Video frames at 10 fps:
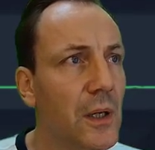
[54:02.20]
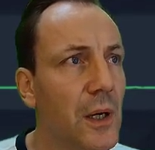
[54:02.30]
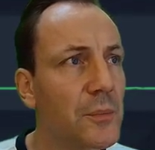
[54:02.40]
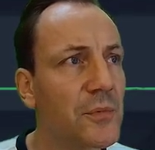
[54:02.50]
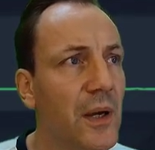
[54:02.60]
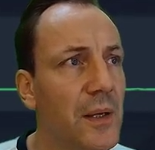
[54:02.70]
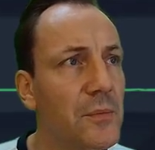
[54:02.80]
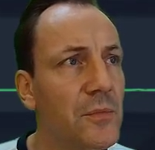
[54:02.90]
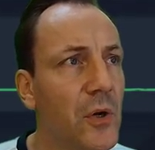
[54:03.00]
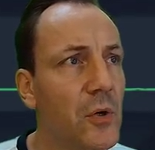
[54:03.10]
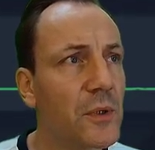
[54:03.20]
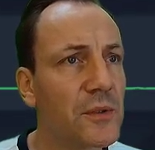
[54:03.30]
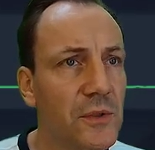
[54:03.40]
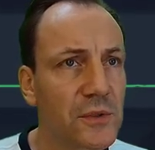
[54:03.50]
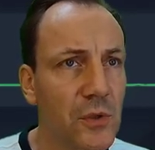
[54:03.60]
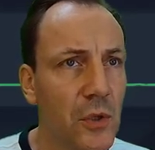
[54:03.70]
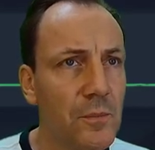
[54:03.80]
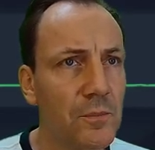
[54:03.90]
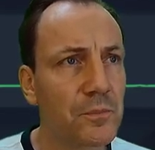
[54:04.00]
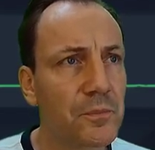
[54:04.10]

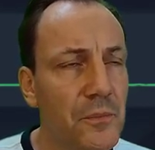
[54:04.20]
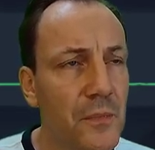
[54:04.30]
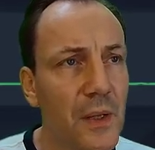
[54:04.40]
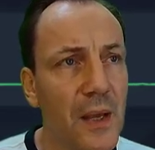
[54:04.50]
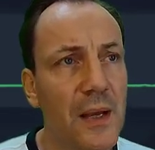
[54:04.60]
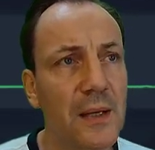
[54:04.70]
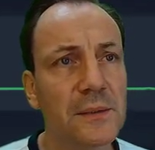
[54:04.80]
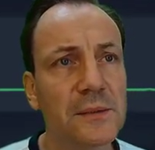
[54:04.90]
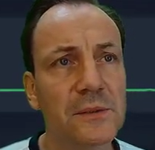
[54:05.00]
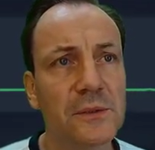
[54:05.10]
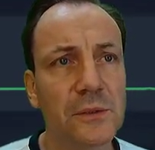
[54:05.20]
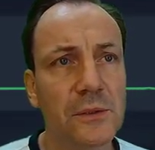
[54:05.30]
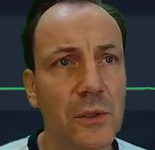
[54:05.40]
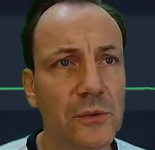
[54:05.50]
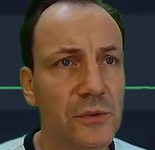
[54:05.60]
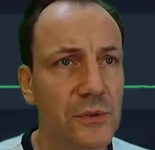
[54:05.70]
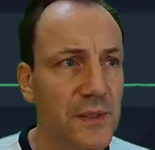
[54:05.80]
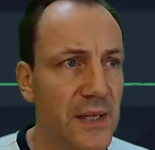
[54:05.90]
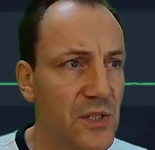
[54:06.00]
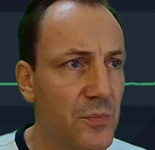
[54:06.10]
uptimerobot.com and you go to your
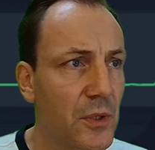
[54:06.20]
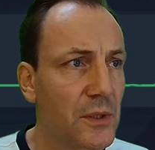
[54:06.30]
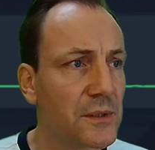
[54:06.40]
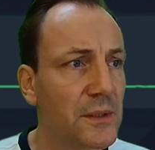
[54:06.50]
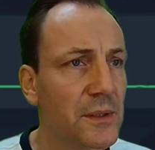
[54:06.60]
dashboard